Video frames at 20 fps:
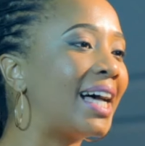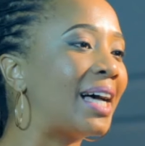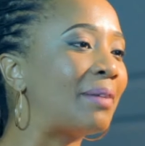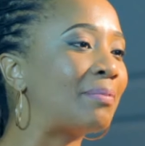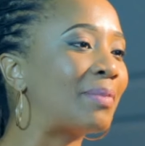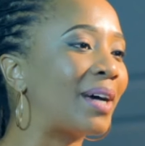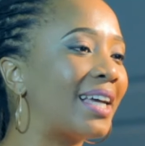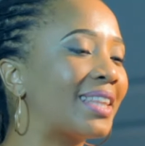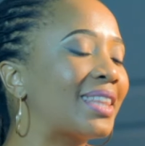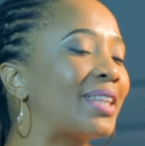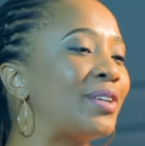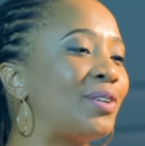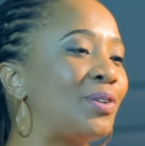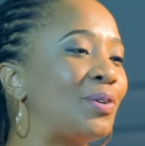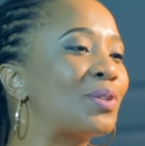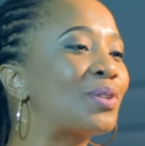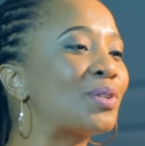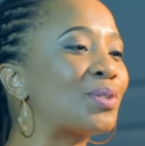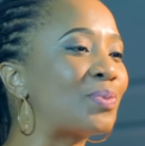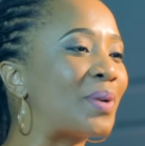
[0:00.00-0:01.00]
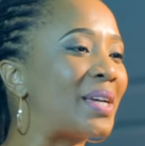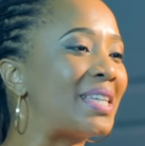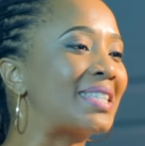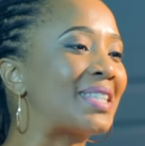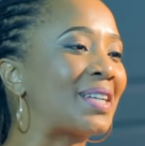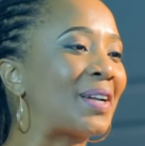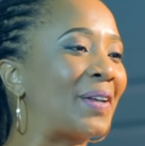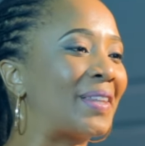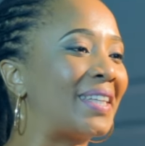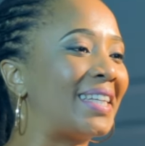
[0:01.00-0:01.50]
the youth is
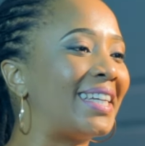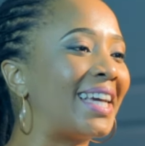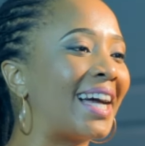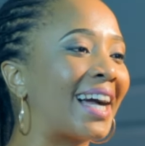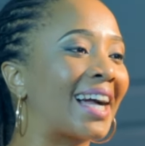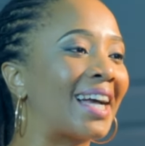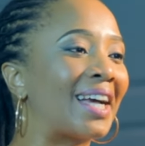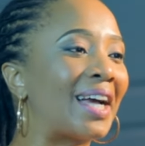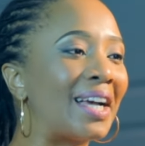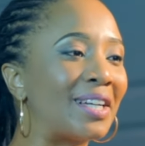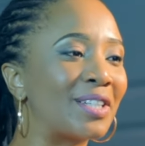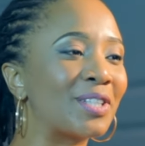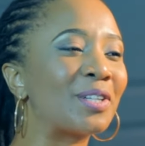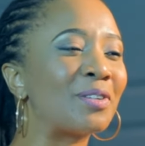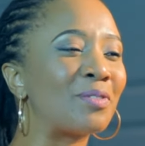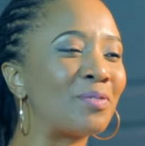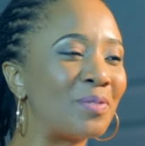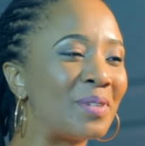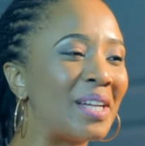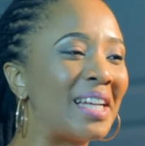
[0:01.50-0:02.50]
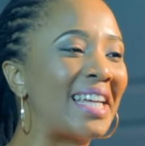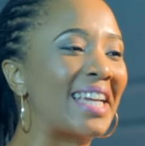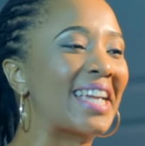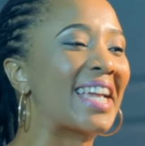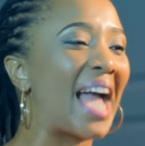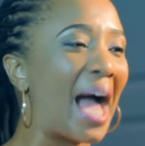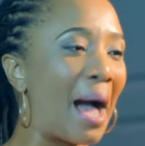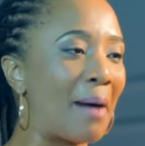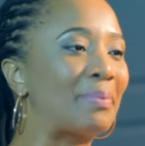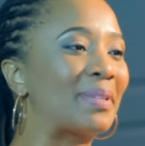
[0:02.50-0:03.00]
wasted on the young. I should have really
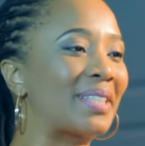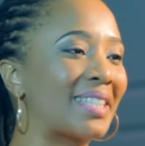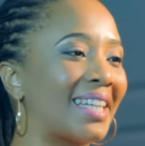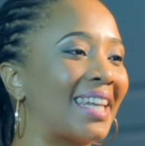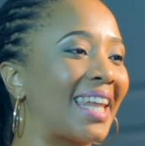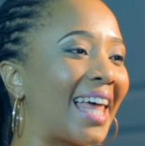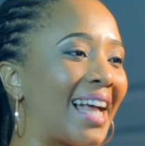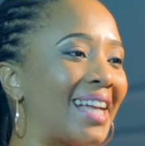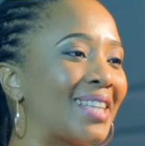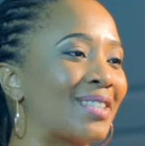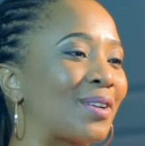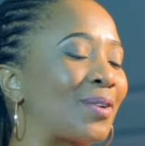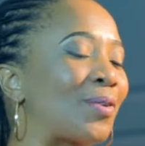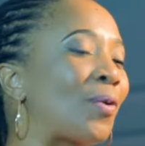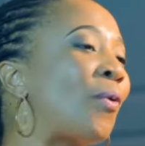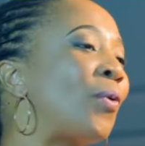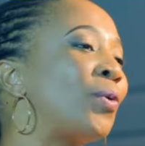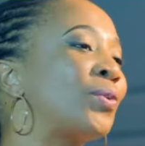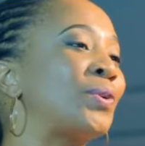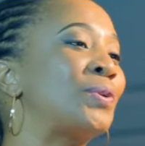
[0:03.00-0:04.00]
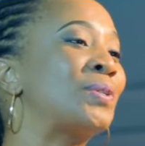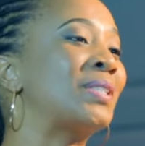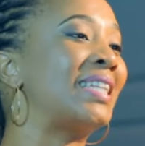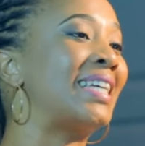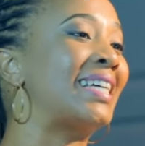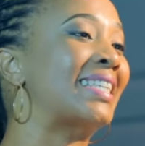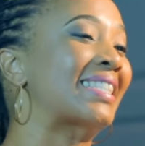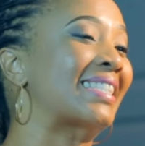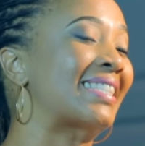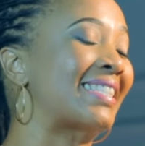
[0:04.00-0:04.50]
capitalized on all those
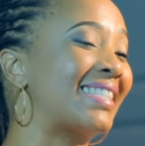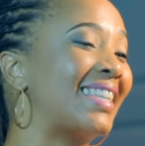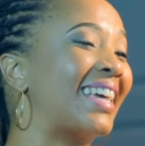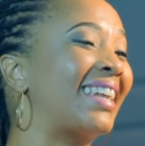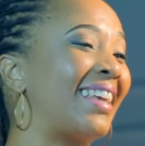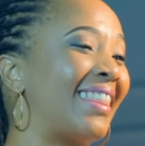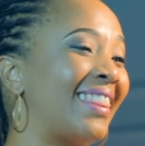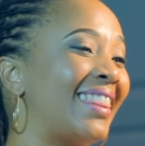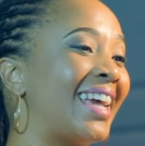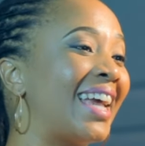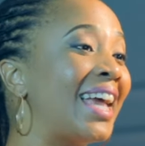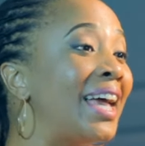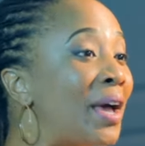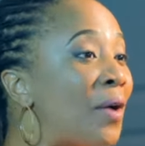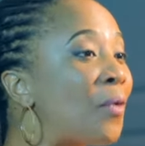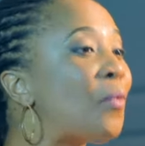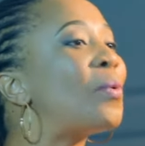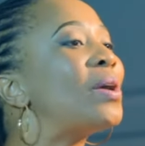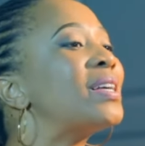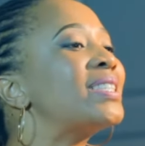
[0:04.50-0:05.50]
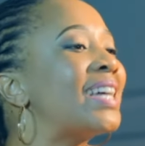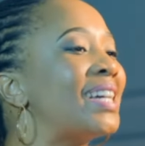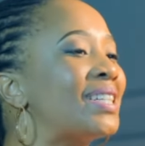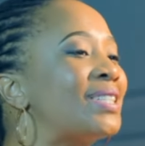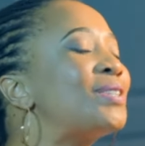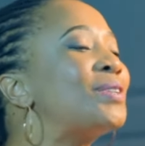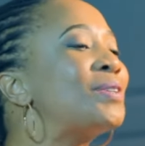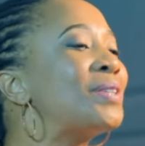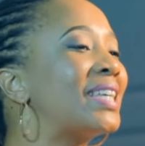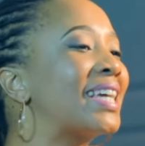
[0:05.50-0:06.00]
lessons then and there. Was I
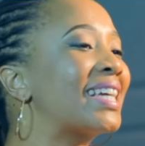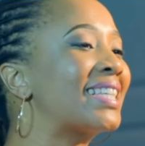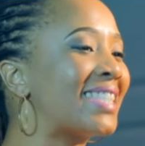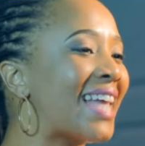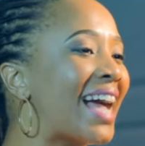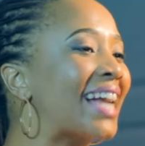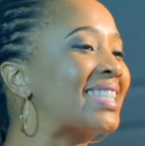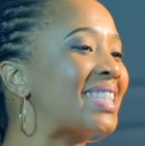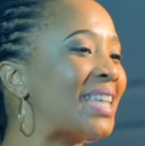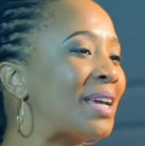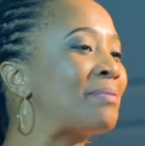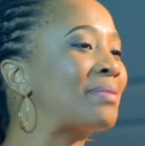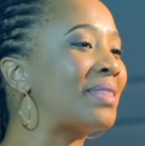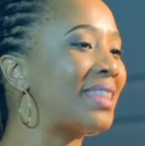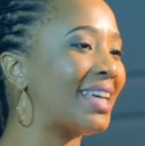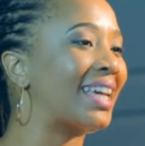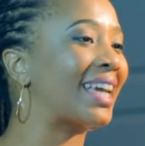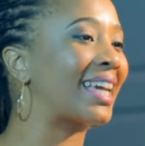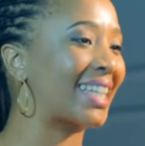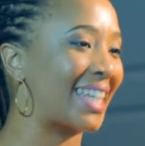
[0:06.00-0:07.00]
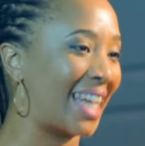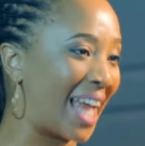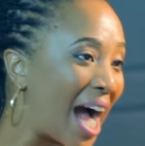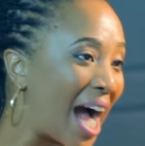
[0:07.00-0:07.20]
to do the exact same thing